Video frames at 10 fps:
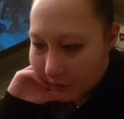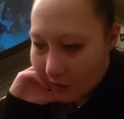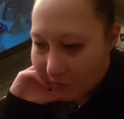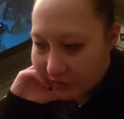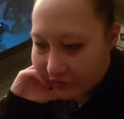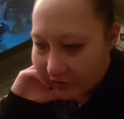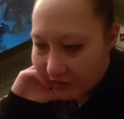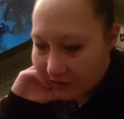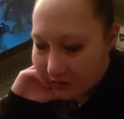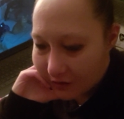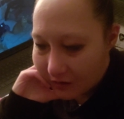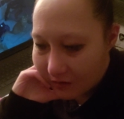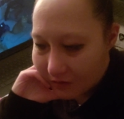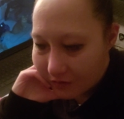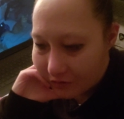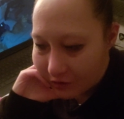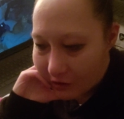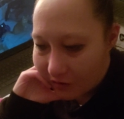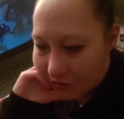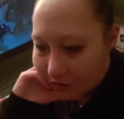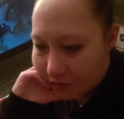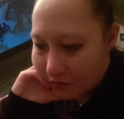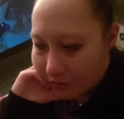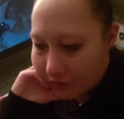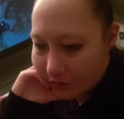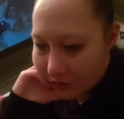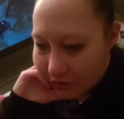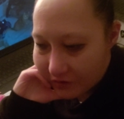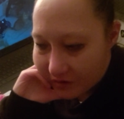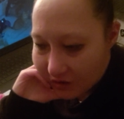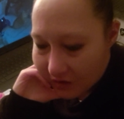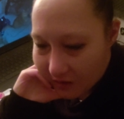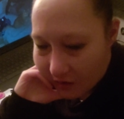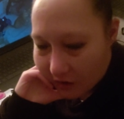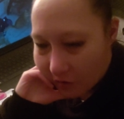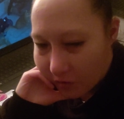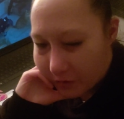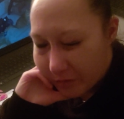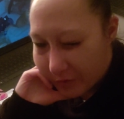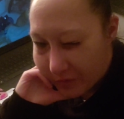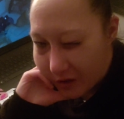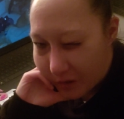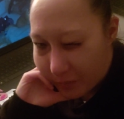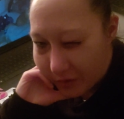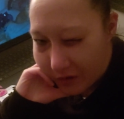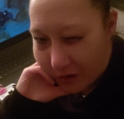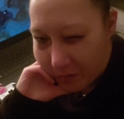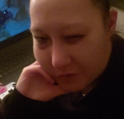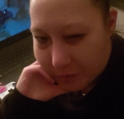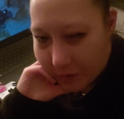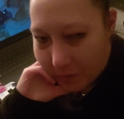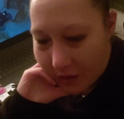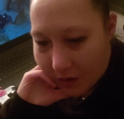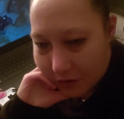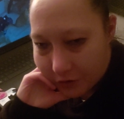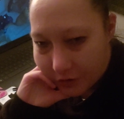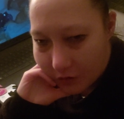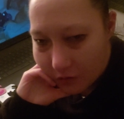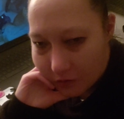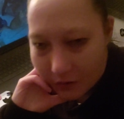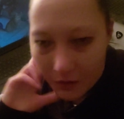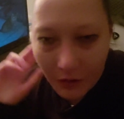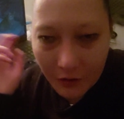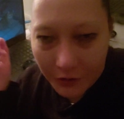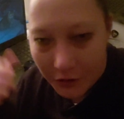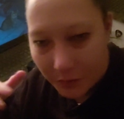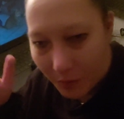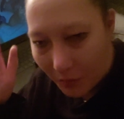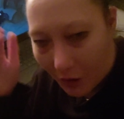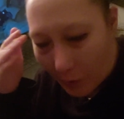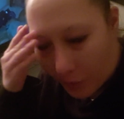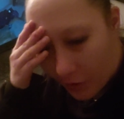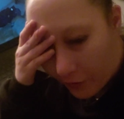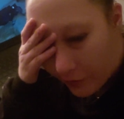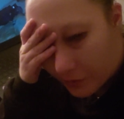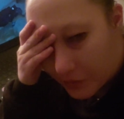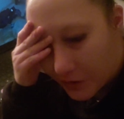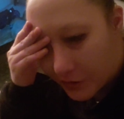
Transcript: I almost feel like taking another shower just because it kind of warms me up and it helps my back. So, and then it takes my makeup off for me.